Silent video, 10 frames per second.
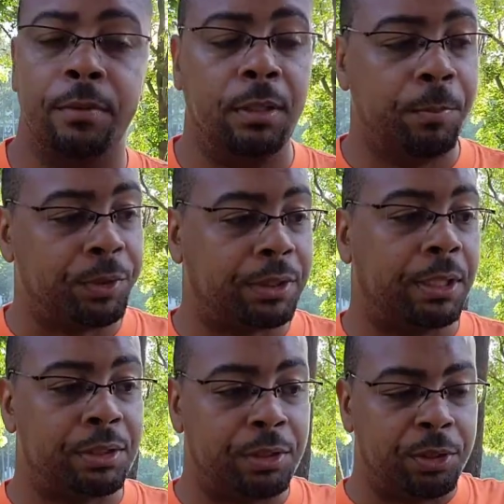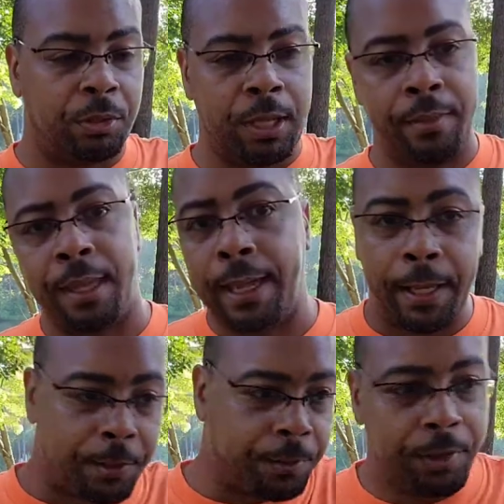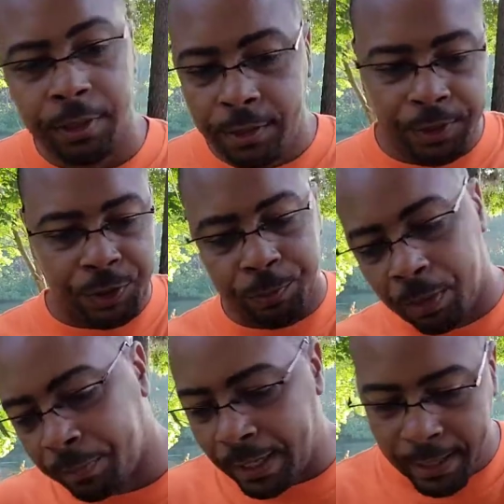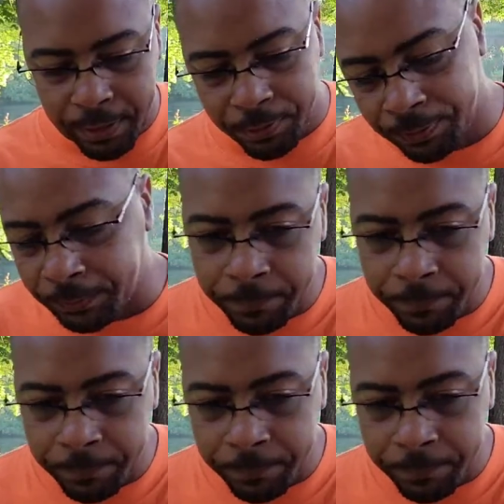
In most cases, you'll have that handle, so you pump in that handle.